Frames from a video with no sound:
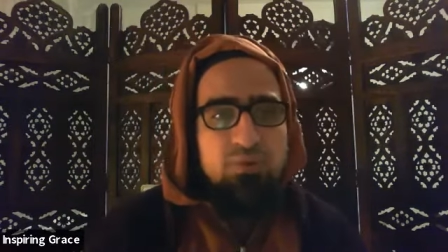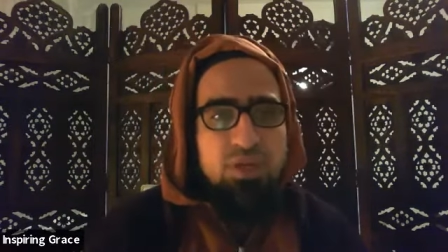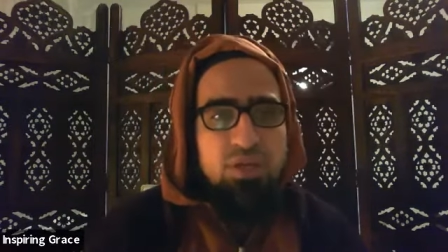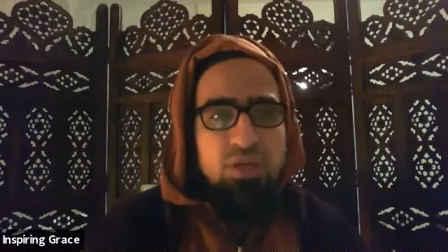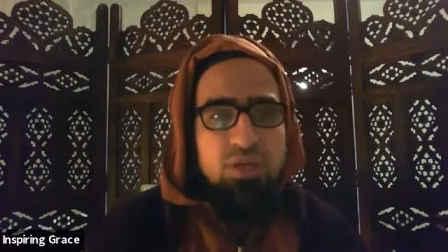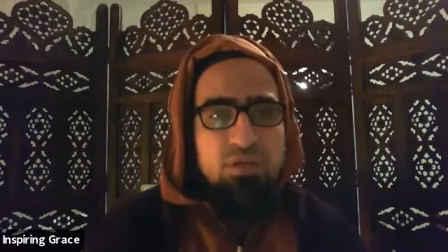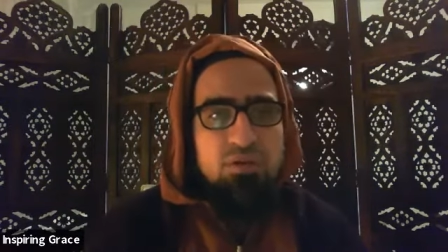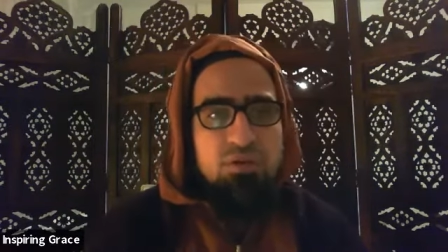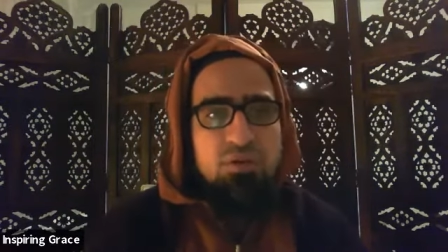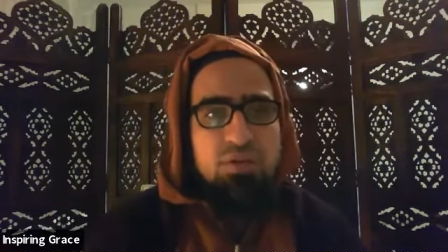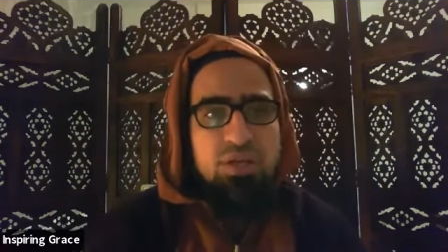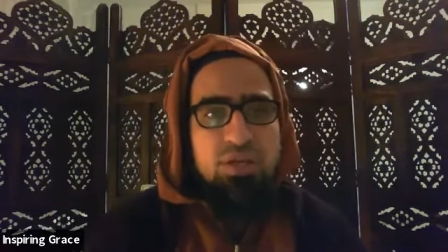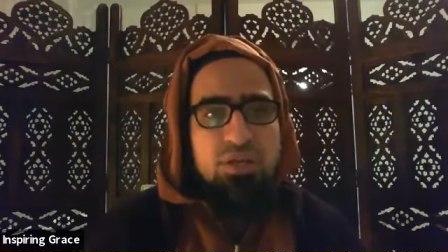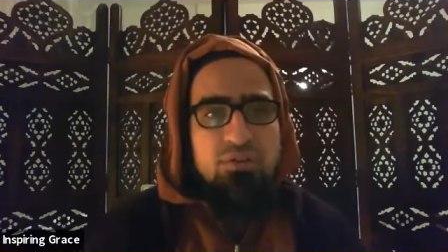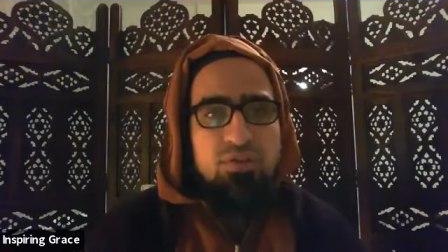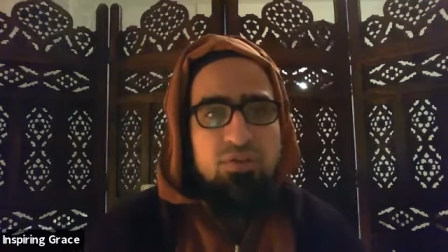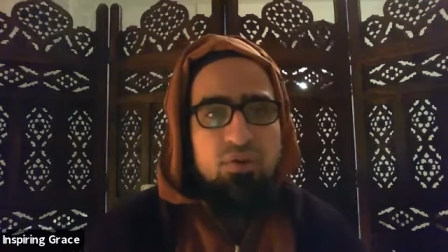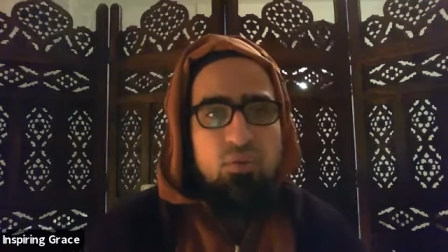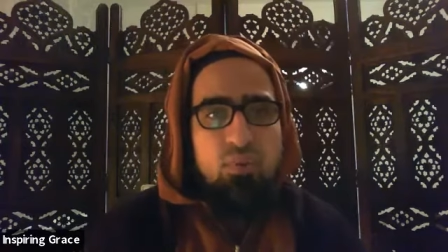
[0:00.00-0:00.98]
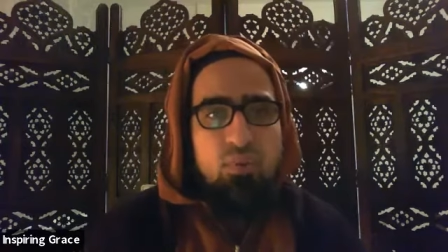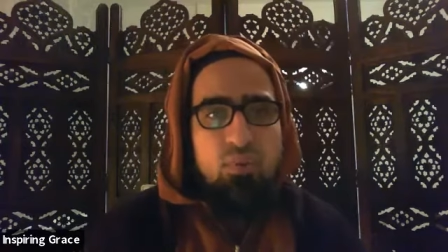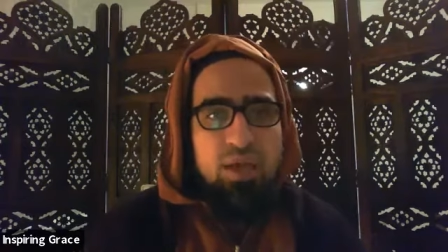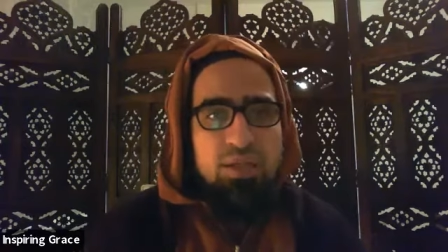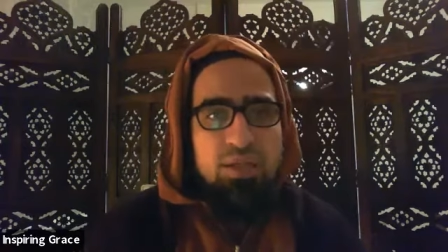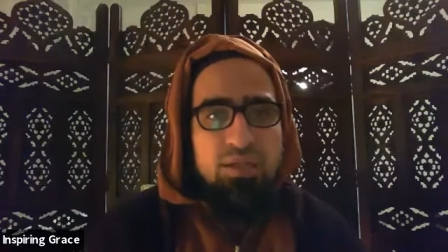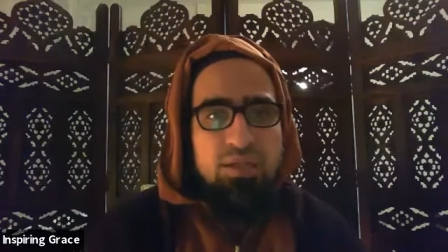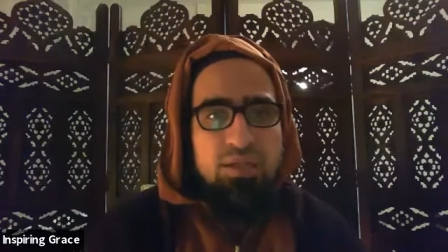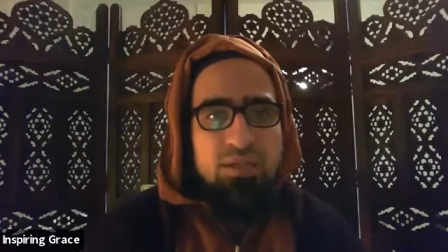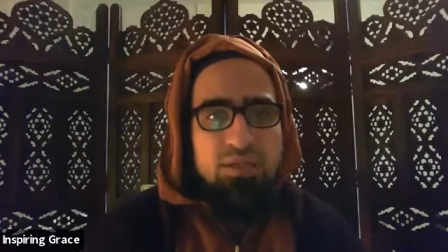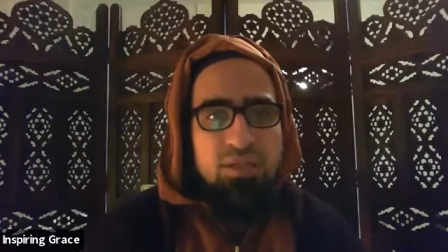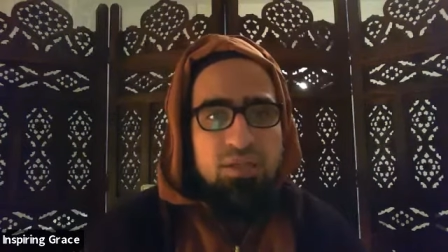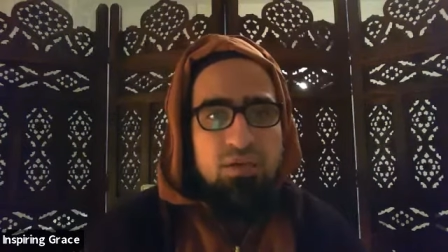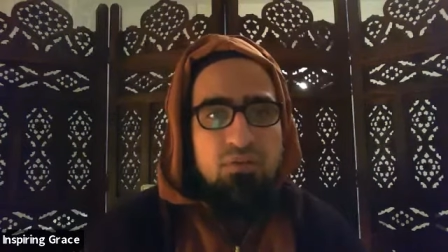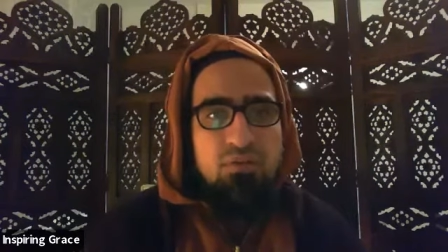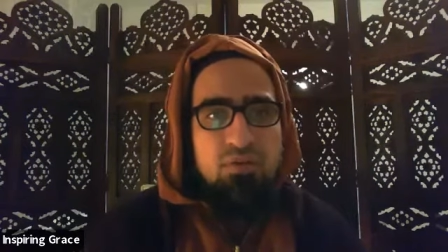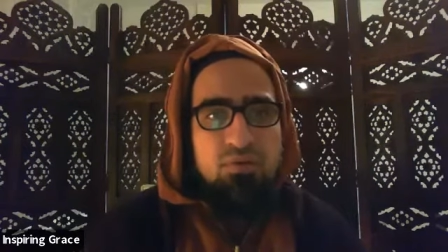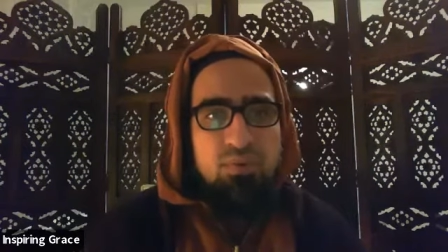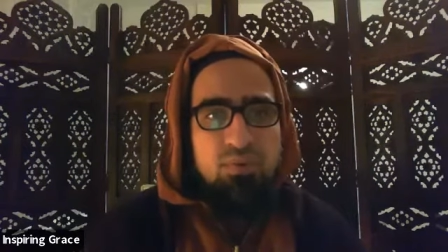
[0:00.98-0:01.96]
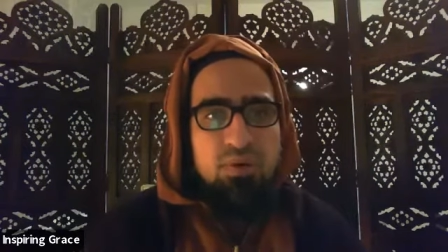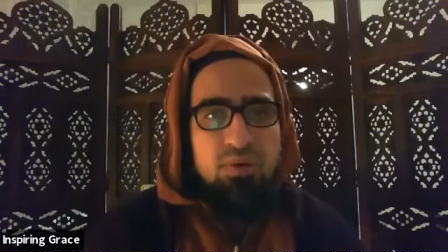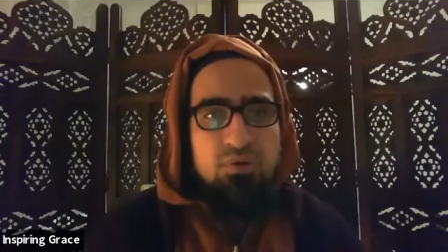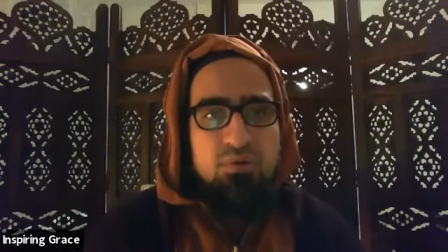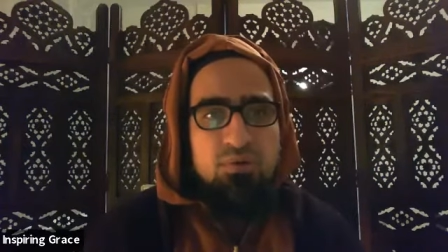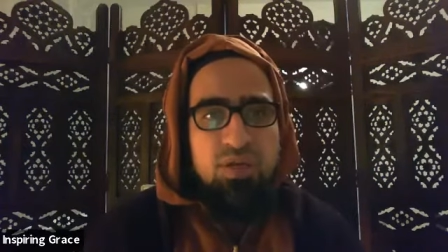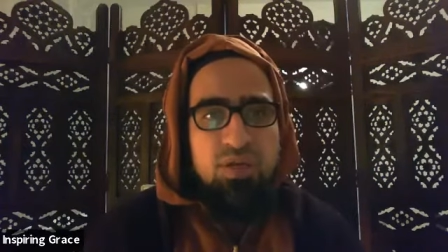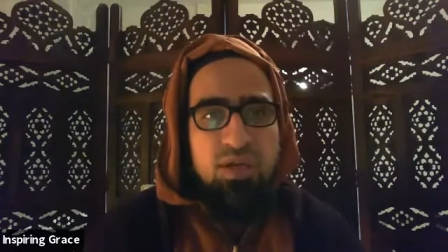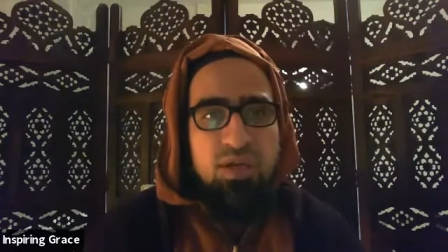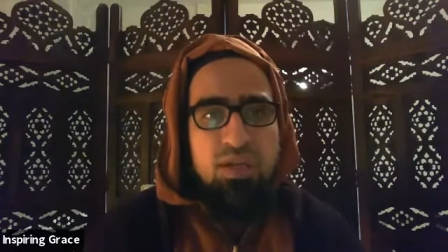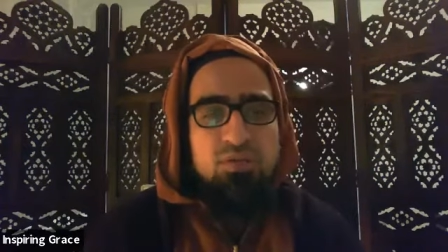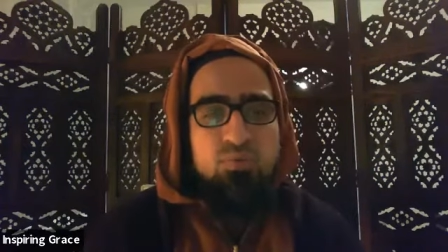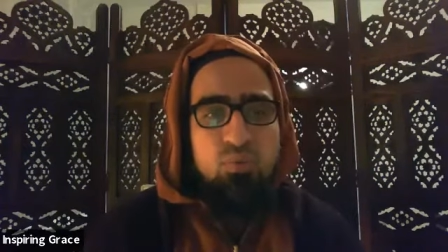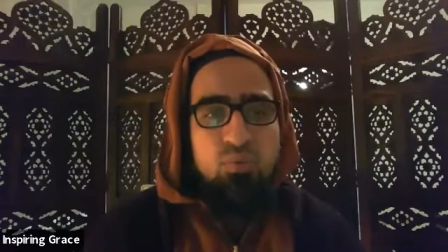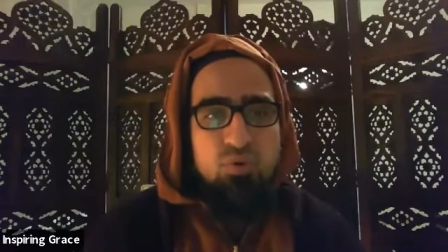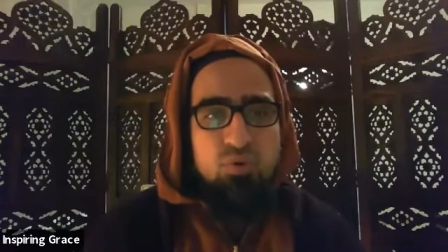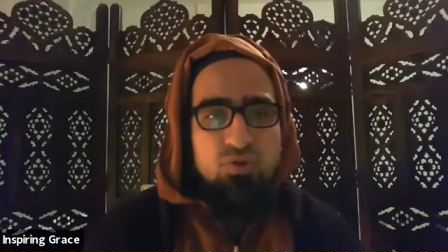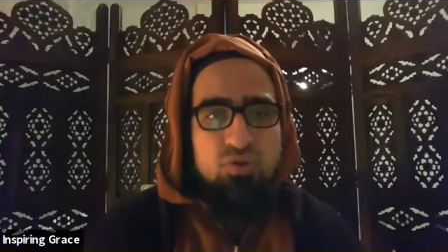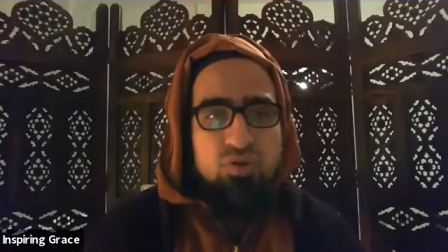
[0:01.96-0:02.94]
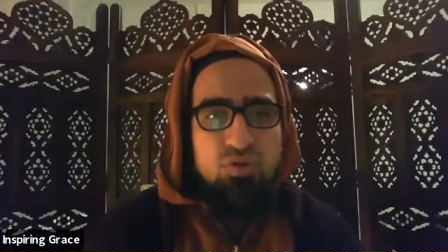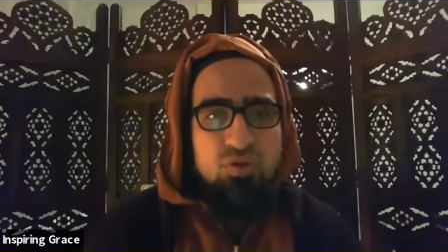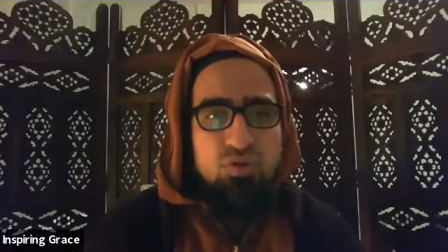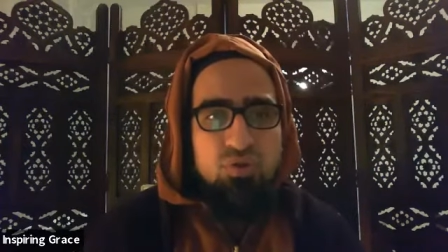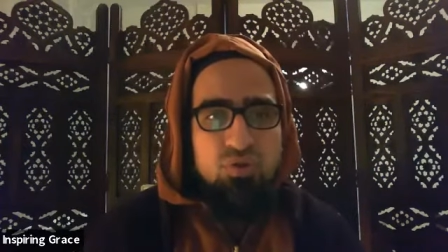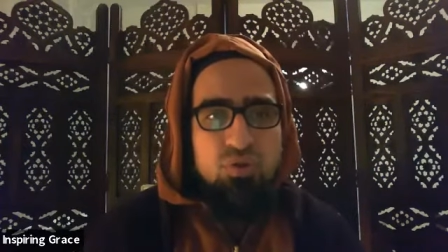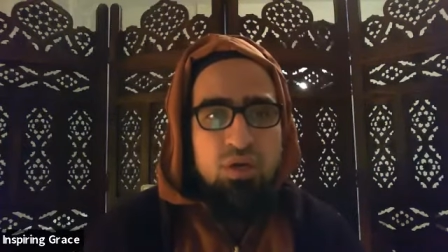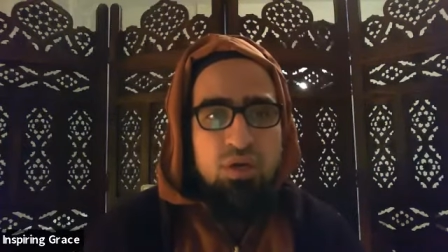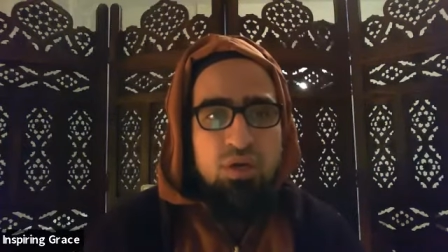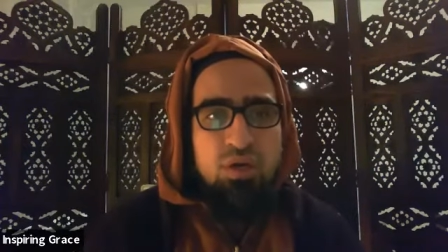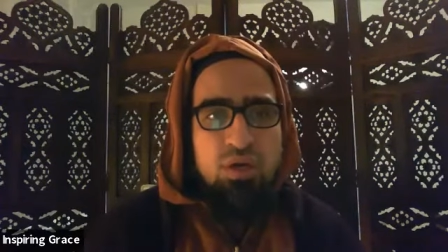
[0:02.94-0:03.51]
to inculcate the awareness that Allah subhanahu wa ta'ala is watching you